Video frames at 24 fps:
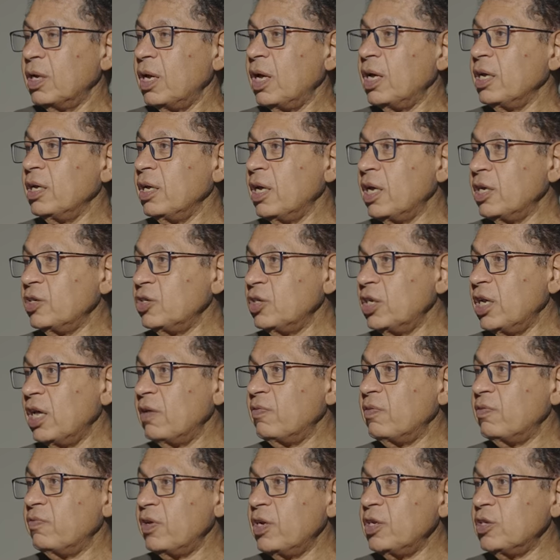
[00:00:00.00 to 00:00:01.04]
I actually
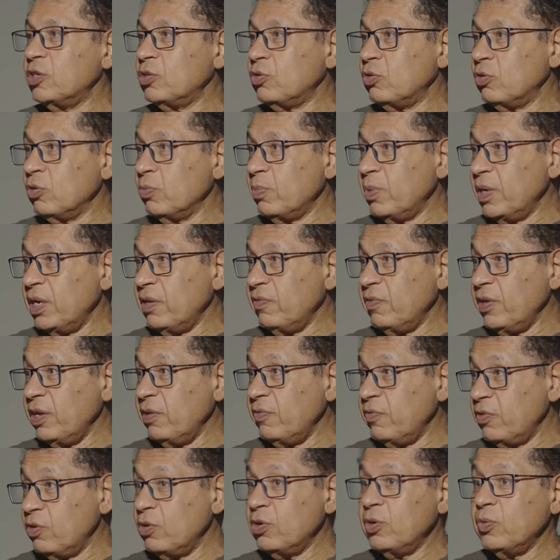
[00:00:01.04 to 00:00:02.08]
have a very strong belief,
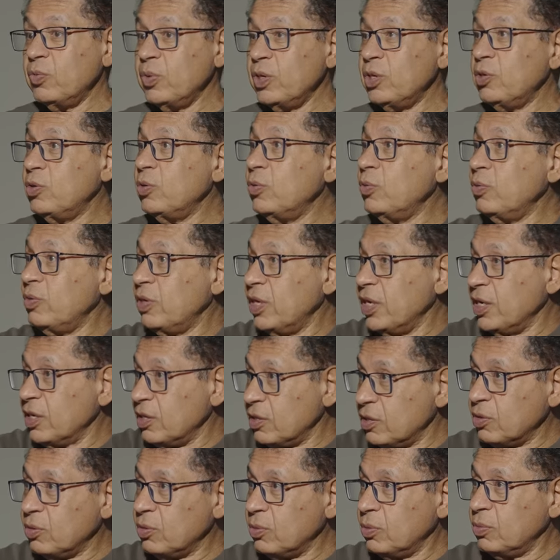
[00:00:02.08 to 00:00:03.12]
even though we do
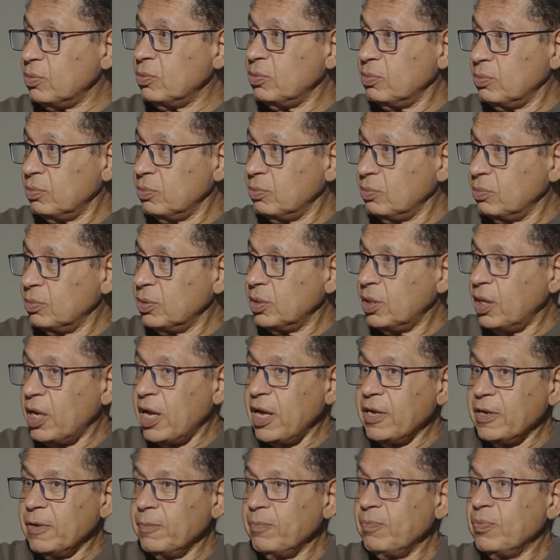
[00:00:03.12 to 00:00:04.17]
things to
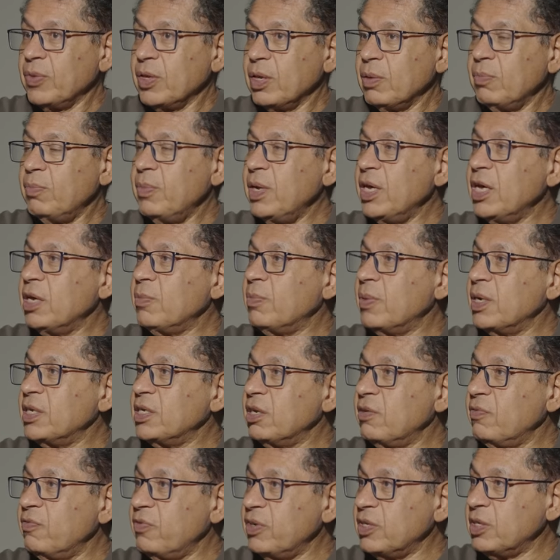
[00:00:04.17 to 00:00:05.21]
like make
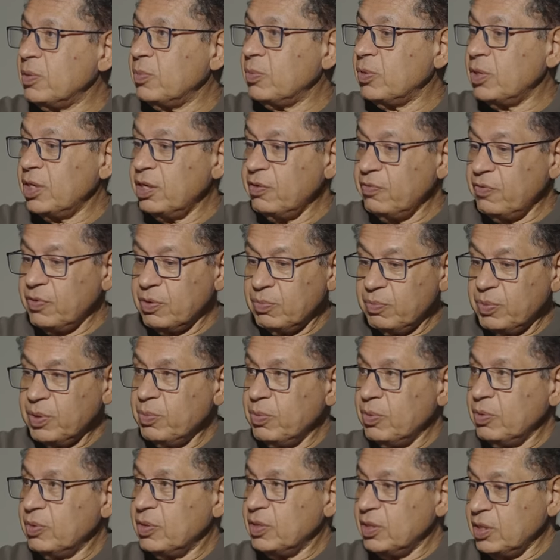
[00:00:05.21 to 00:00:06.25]
myself visible, even
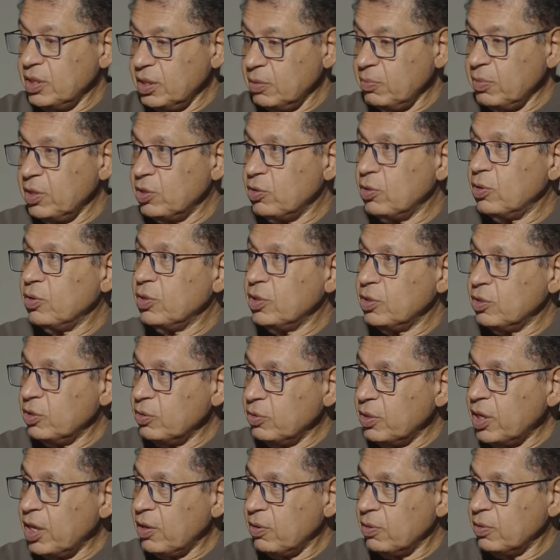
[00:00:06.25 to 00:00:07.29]
people see me talking to
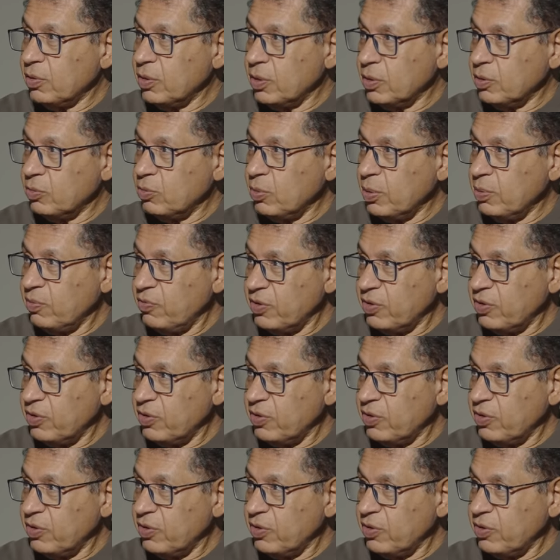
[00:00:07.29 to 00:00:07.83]
you now, to be